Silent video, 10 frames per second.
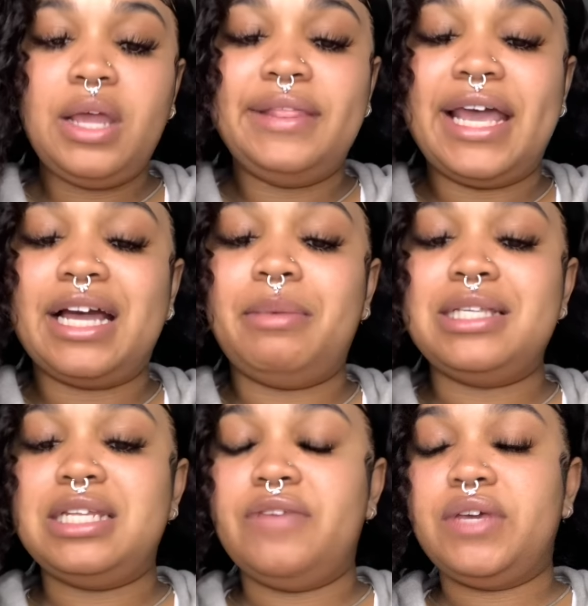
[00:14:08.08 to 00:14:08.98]
that could be a
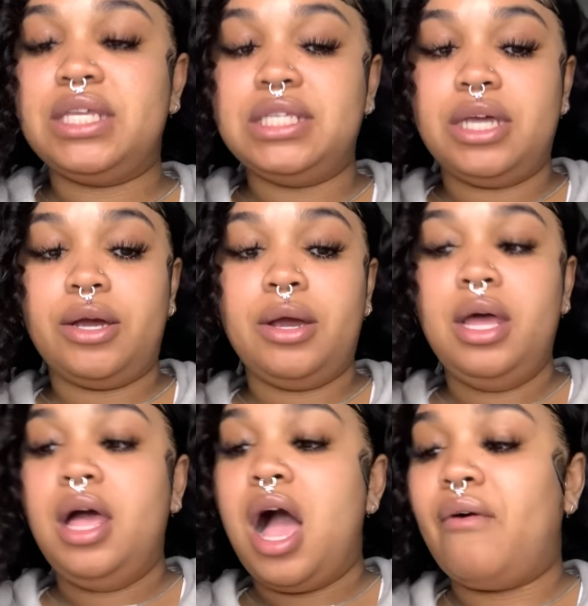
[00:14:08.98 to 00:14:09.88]
significance here.
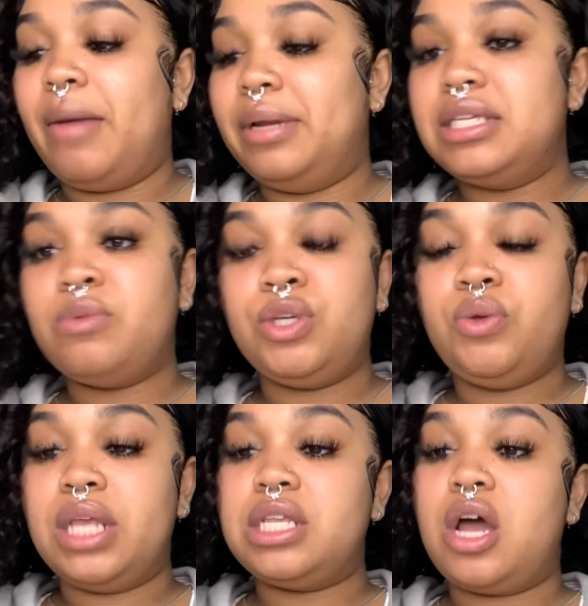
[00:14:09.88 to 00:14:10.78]
All right, but this is what you
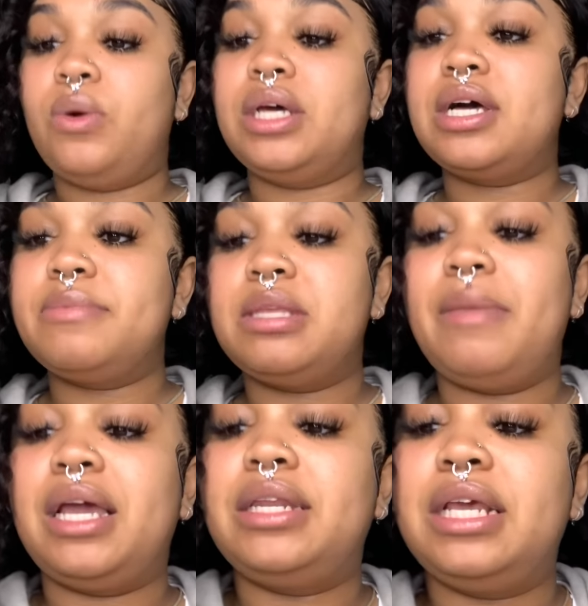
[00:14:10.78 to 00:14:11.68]
need to know when it comes to
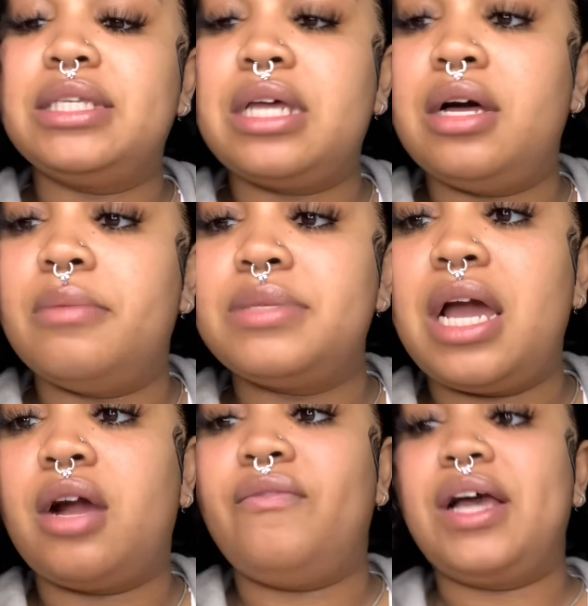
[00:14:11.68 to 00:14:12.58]
making these um
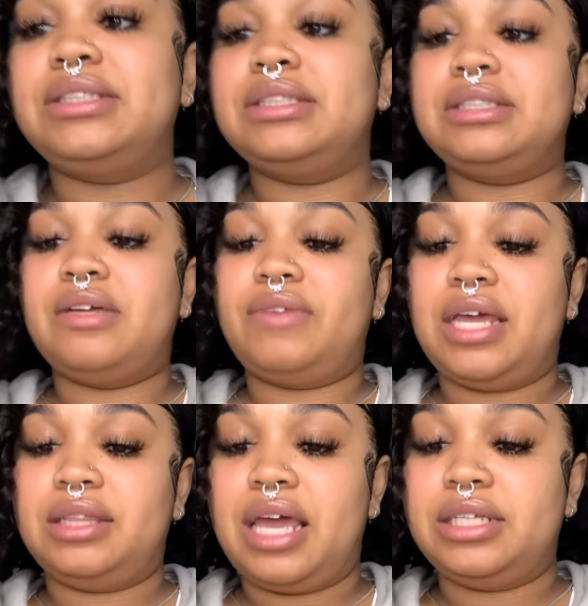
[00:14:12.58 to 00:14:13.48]
sacrifices and stuff
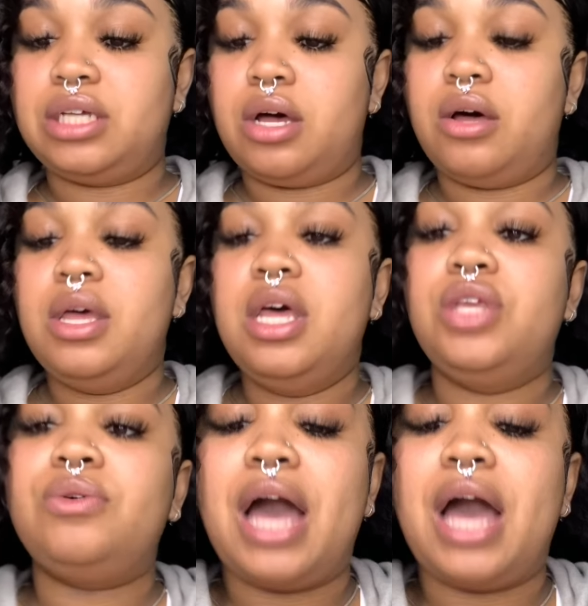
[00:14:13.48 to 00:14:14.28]
like that, y'all. You